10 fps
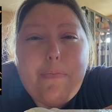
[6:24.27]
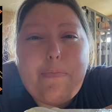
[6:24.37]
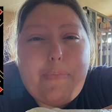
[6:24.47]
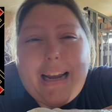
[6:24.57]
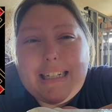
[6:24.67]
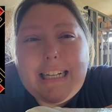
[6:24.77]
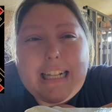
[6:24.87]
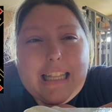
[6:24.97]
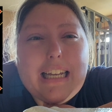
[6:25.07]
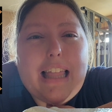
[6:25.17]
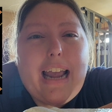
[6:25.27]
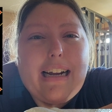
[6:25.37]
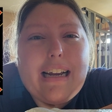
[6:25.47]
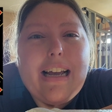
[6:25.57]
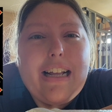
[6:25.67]
basically
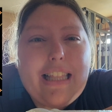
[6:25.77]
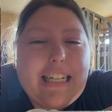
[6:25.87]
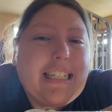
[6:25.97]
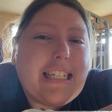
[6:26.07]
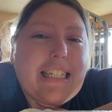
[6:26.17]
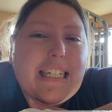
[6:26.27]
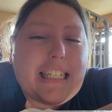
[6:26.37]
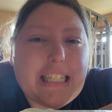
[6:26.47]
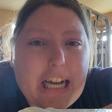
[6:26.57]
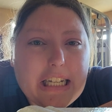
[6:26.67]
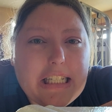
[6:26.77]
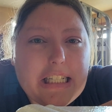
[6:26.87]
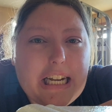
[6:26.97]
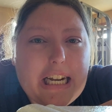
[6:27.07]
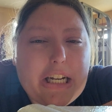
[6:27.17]
like, this is
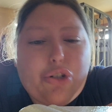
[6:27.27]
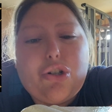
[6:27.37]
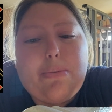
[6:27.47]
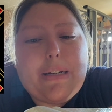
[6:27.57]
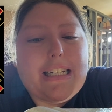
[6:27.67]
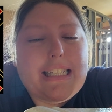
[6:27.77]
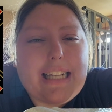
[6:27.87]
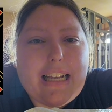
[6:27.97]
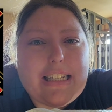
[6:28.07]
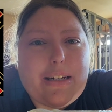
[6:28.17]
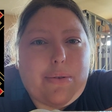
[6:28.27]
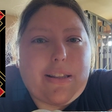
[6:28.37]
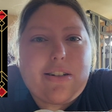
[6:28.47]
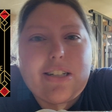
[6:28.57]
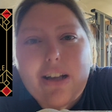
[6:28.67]
disgusting, you should be disgusted with
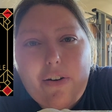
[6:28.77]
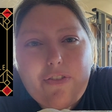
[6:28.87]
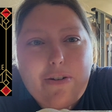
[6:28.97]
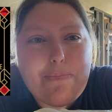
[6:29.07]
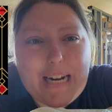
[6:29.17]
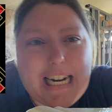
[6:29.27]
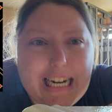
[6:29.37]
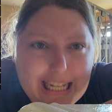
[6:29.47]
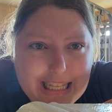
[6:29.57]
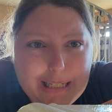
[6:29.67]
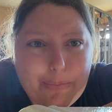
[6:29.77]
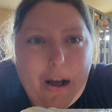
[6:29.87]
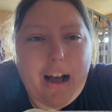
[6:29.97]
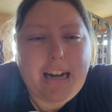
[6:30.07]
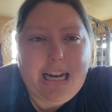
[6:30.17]
yourself for being in this
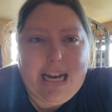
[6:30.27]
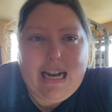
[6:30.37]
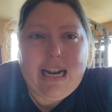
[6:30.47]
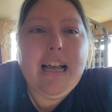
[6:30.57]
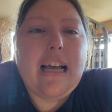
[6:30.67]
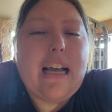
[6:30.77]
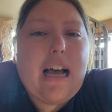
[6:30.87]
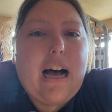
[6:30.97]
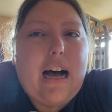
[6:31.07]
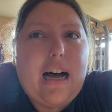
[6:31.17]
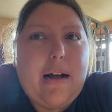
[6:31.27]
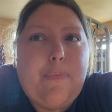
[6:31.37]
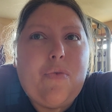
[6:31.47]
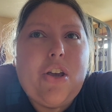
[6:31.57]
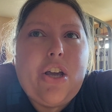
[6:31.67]
body,
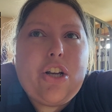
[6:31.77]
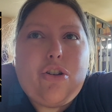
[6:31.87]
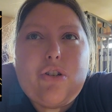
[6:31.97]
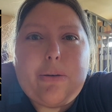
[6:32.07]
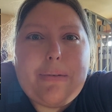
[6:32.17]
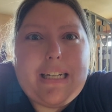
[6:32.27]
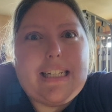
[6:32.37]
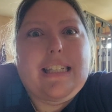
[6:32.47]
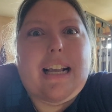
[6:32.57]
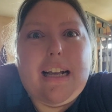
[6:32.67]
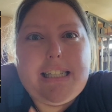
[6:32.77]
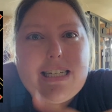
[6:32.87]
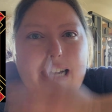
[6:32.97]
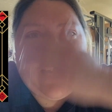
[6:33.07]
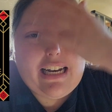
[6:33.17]
you should be
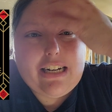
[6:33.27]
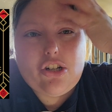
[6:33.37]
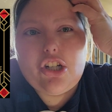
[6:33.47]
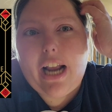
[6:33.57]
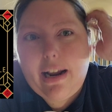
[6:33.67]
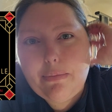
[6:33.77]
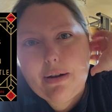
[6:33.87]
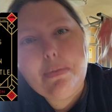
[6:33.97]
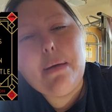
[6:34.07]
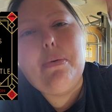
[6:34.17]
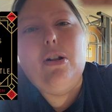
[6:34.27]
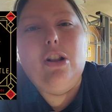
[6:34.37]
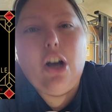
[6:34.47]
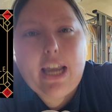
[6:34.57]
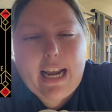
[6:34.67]
disgusted and ashamed of people
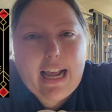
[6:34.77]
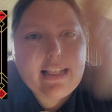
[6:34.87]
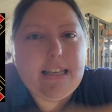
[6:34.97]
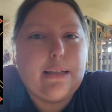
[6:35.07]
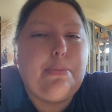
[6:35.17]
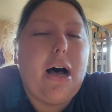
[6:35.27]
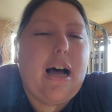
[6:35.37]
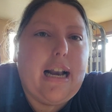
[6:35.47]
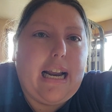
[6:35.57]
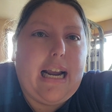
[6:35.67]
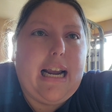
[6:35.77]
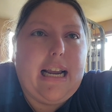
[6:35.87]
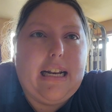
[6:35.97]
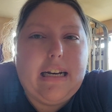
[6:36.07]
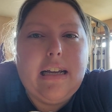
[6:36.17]
looking at this body, and